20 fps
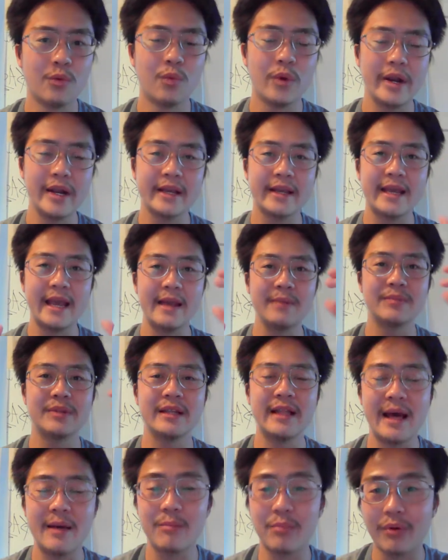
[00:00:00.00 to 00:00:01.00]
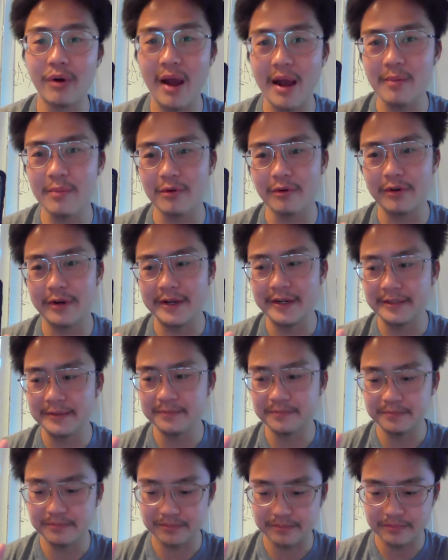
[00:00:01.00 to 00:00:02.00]
when it came to that bribery,
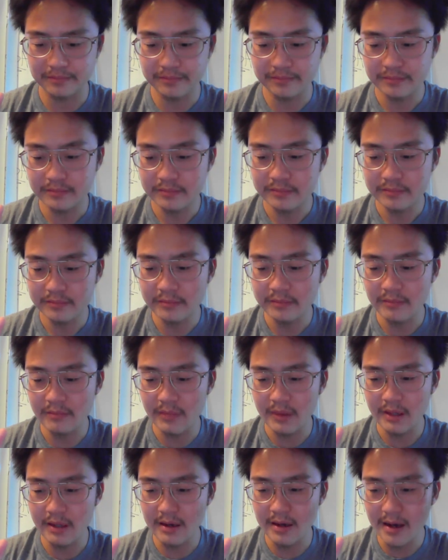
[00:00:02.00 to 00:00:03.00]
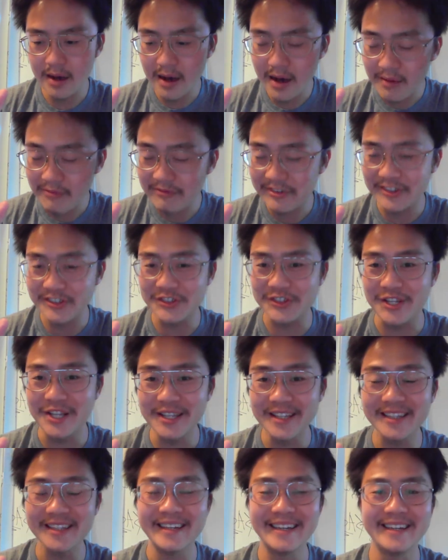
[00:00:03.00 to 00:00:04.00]

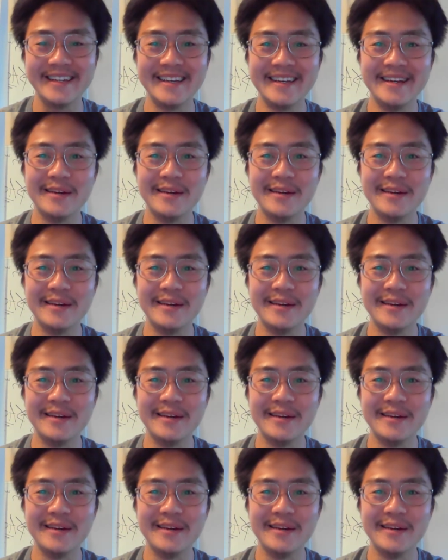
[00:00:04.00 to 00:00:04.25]
obviously